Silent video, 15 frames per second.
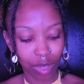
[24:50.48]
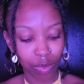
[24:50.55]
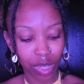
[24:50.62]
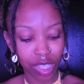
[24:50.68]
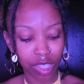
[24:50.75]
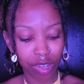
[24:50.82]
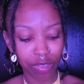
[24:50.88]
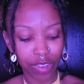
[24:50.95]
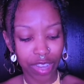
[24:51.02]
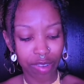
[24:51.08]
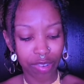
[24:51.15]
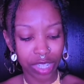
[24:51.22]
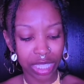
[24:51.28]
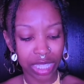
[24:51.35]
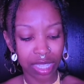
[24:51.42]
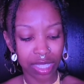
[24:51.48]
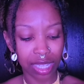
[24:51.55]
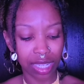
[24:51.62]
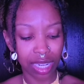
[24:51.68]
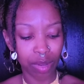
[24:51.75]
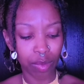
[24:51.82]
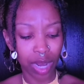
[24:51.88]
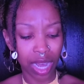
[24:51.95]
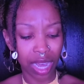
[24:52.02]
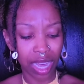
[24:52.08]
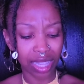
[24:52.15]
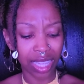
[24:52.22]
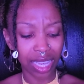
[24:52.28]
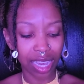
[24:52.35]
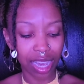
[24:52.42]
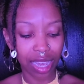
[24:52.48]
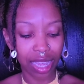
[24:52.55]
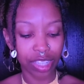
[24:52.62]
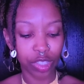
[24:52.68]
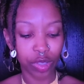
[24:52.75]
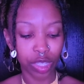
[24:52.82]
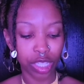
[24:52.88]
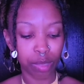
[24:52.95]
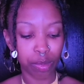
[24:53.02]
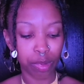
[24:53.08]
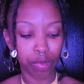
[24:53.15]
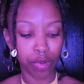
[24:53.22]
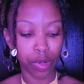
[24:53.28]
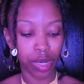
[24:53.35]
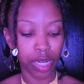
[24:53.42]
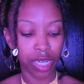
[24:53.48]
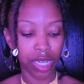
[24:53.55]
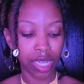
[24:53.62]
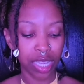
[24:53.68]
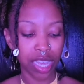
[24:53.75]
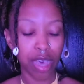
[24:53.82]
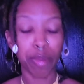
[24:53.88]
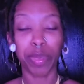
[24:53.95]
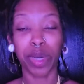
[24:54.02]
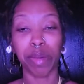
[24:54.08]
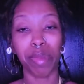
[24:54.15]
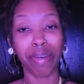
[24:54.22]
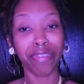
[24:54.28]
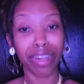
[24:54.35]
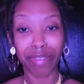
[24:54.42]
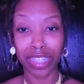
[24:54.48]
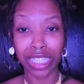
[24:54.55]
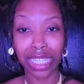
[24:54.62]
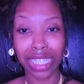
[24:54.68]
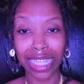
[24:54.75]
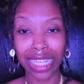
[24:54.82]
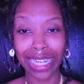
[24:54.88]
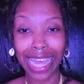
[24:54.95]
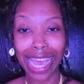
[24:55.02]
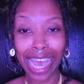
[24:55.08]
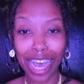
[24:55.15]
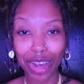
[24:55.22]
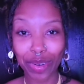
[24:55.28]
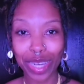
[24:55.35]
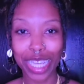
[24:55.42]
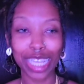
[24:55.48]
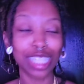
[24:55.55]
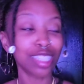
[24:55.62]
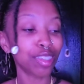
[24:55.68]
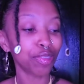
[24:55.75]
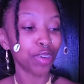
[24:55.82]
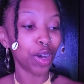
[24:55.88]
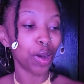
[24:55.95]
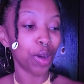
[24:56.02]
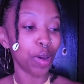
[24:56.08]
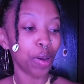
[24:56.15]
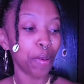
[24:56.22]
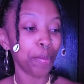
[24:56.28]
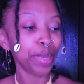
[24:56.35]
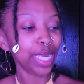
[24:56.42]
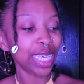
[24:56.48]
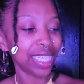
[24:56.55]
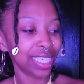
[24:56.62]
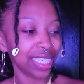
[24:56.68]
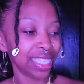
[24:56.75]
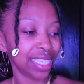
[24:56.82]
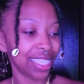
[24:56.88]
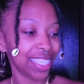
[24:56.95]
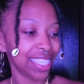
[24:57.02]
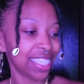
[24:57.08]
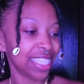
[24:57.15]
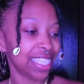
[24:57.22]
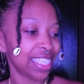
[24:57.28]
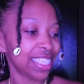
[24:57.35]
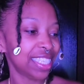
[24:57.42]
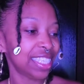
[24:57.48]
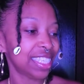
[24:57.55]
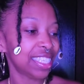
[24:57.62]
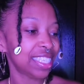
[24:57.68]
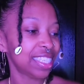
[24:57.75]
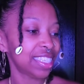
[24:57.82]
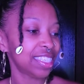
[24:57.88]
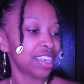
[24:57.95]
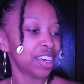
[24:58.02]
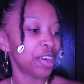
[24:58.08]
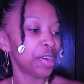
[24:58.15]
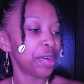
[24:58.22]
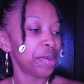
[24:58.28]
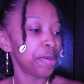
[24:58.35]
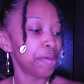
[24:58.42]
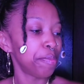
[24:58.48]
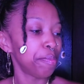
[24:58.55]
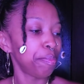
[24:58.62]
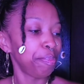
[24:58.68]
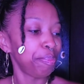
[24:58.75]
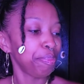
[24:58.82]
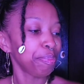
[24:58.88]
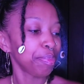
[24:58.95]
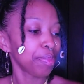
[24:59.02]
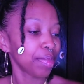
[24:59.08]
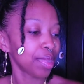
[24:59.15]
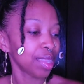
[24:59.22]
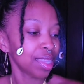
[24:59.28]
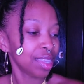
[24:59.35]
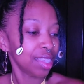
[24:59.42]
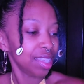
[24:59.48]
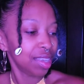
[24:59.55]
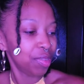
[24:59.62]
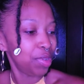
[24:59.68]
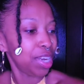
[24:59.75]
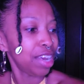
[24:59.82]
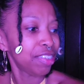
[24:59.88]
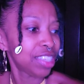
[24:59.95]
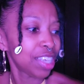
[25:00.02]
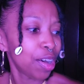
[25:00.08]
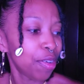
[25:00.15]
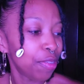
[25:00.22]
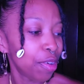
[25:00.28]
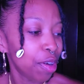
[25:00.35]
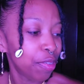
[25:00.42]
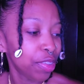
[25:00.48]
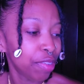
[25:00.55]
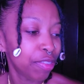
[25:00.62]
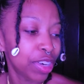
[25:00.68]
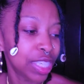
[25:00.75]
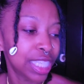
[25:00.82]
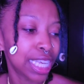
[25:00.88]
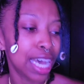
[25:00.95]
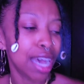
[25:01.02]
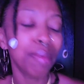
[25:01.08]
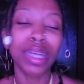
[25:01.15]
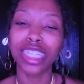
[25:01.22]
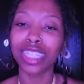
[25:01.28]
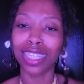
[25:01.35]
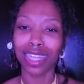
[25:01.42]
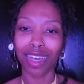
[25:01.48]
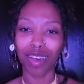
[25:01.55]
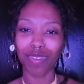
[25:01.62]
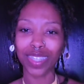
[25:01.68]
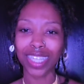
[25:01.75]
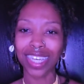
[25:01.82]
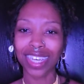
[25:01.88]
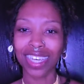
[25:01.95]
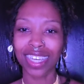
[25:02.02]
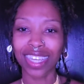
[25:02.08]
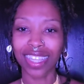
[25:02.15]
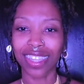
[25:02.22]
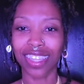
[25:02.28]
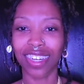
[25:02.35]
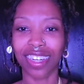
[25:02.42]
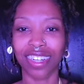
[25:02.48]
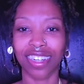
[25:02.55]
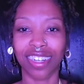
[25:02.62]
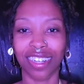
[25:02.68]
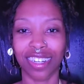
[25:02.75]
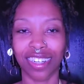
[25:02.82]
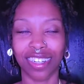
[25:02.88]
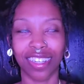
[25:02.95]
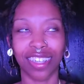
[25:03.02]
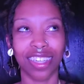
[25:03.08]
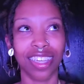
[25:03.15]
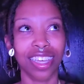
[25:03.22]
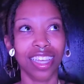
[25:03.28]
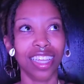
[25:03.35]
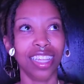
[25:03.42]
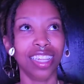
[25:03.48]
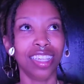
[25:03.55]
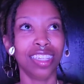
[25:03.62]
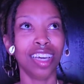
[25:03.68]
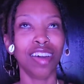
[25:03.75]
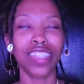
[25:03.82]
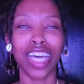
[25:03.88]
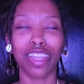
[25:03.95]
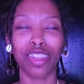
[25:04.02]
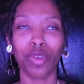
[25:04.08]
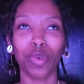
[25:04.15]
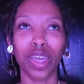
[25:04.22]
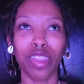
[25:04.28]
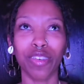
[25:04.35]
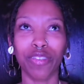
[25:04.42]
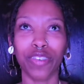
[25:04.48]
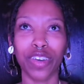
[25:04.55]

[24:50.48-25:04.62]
What's your favorite season and why? I think I answered this before, but my favorite season now is the fall, because um when I saw fall for the first time, I just the loved how the weather